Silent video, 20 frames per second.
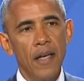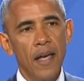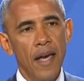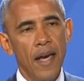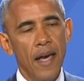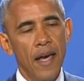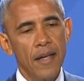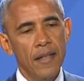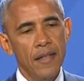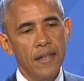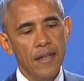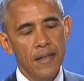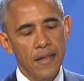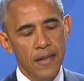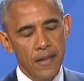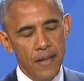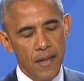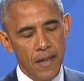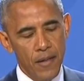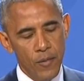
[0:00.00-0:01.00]
and
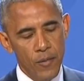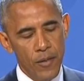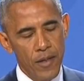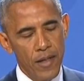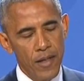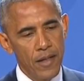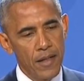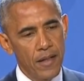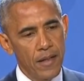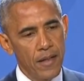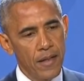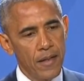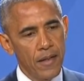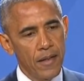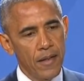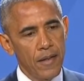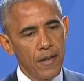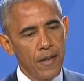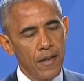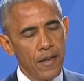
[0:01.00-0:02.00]
that we
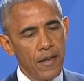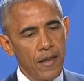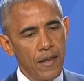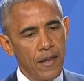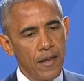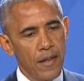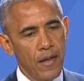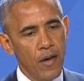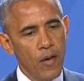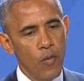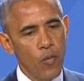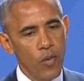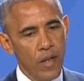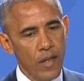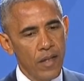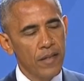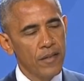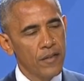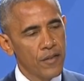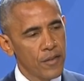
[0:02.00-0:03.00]
are
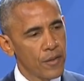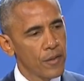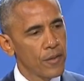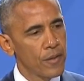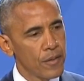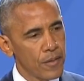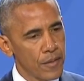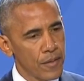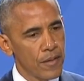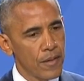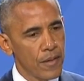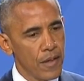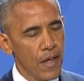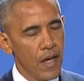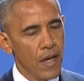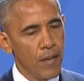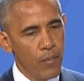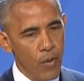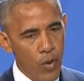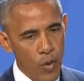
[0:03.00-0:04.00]
willing to
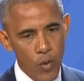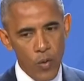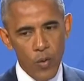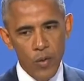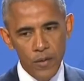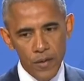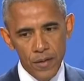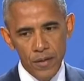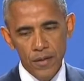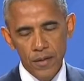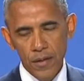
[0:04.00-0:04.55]
uphold